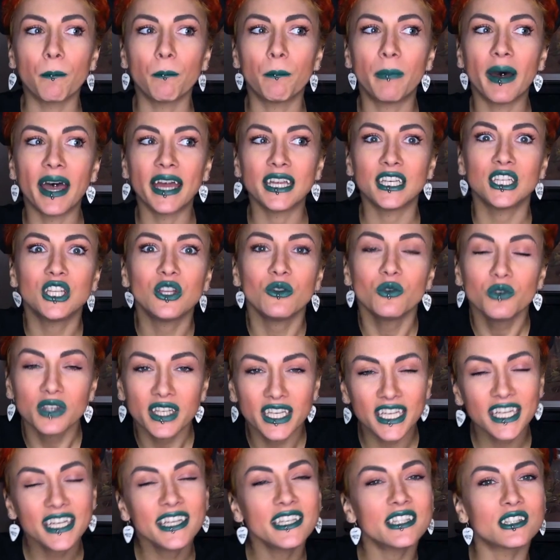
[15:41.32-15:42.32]
but you
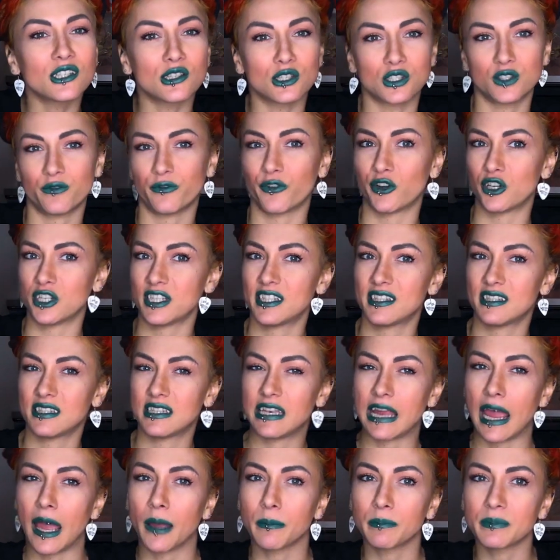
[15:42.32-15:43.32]
need those first
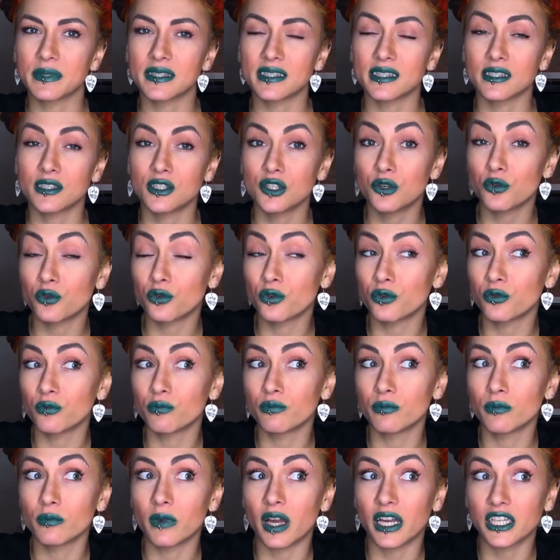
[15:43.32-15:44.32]
steps to
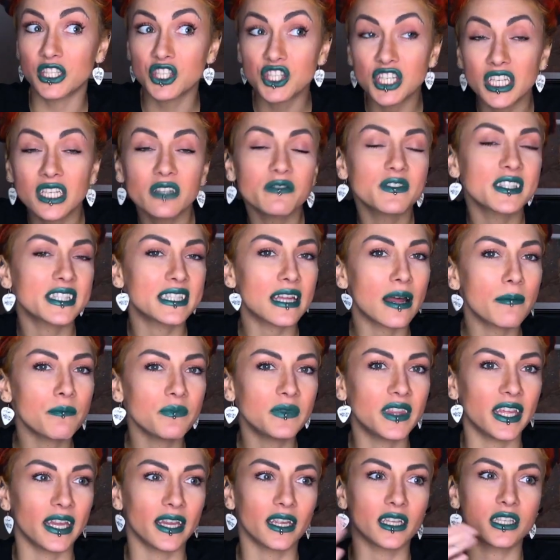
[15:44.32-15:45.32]
achieve
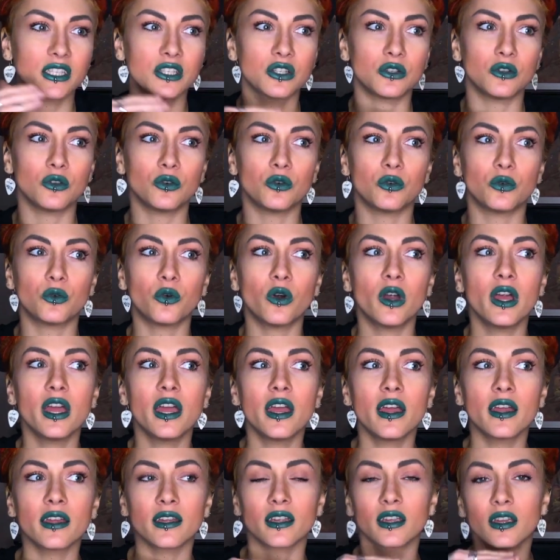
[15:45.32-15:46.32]
something, to
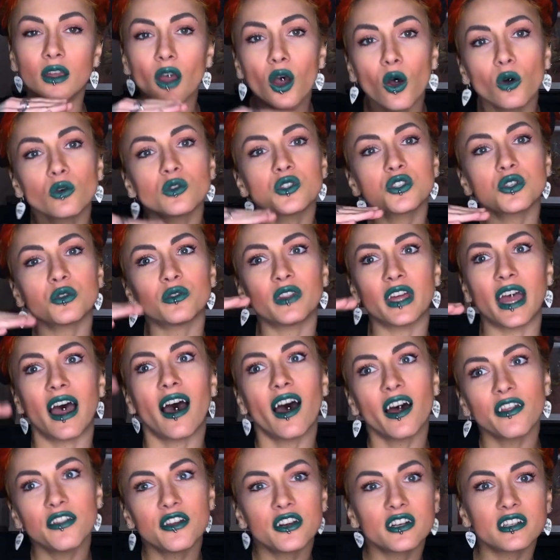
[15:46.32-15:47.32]
go to the
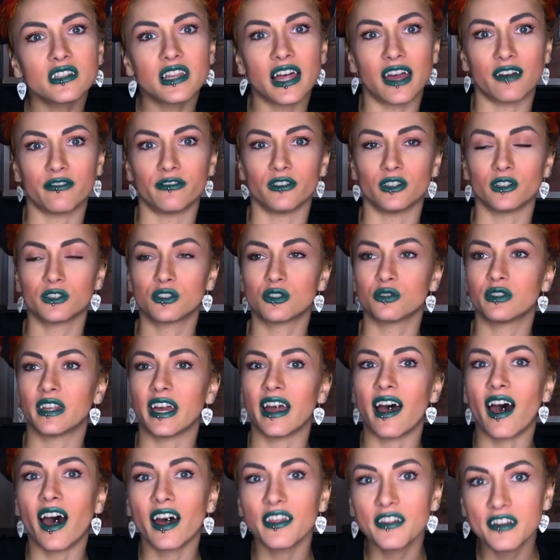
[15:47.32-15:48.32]
other level, to the
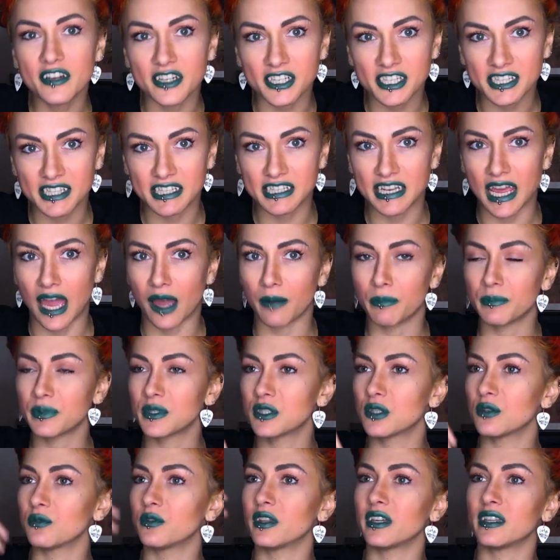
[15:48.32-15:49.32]
other step,
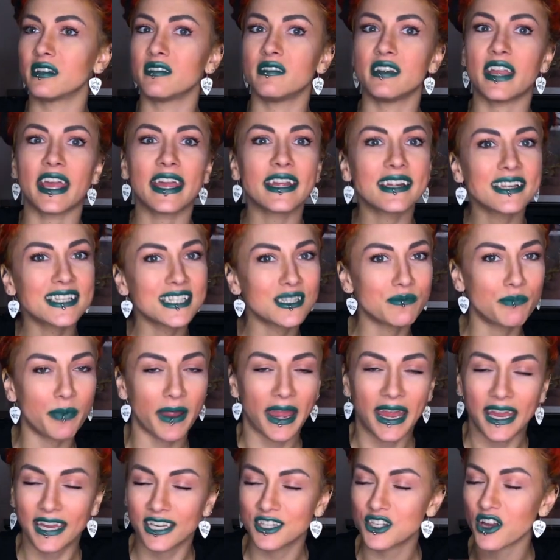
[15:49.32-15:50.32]
to the next
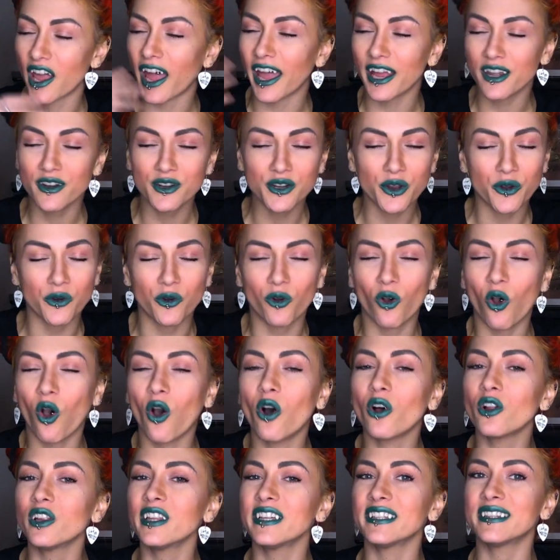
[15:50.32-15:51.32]
page. I don't know,
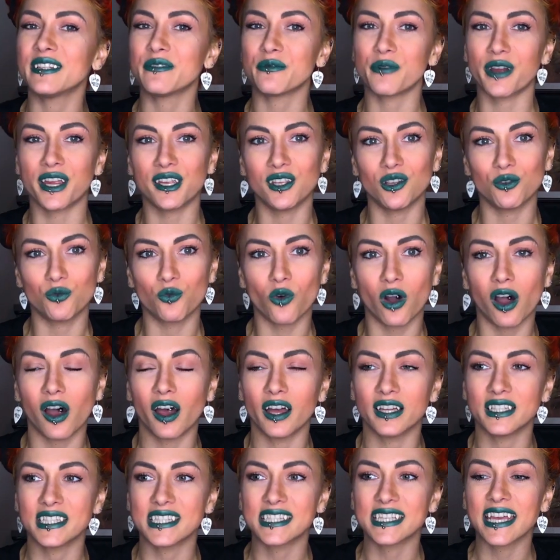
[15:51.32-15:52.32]
call it the way you
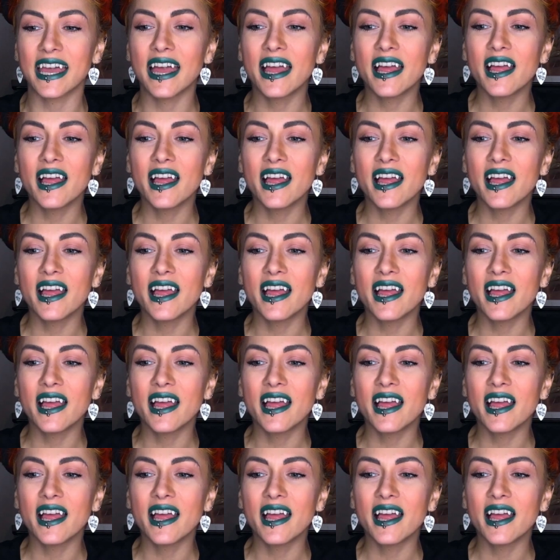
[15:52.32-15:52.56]
want.